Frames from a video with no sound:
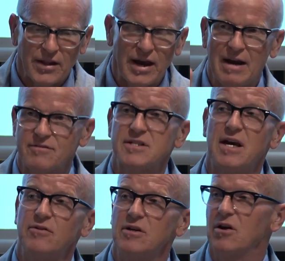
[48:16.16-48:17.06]
They have
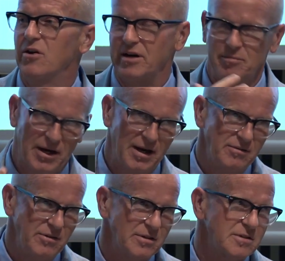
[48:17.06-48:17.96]
seven learning
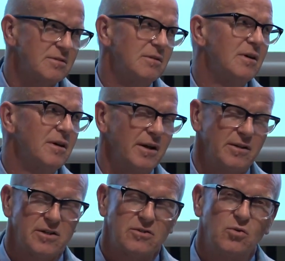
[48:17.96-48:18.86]
behaviors
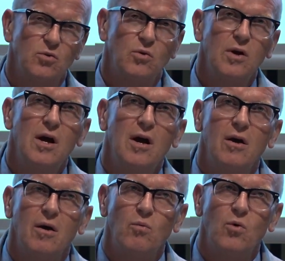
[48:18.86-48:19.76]
in this school,
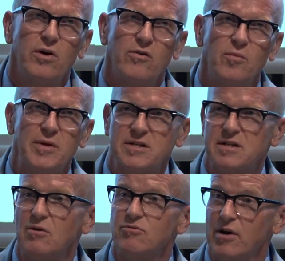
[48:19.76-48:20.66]
and one of them is
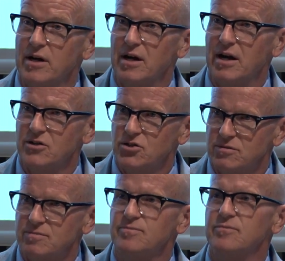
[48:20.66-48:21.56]

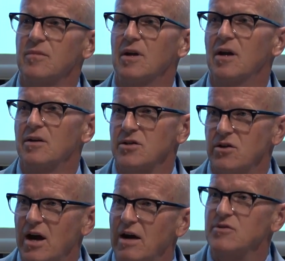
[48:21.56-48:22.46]
self-regulation. So
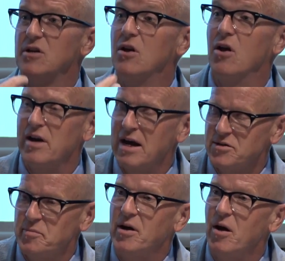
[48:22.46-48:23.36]
you have to learn how
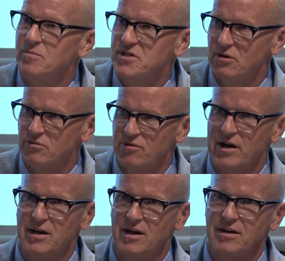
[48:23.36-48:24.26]
to become
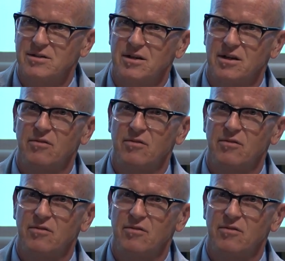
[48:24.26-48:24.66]
self-regulating.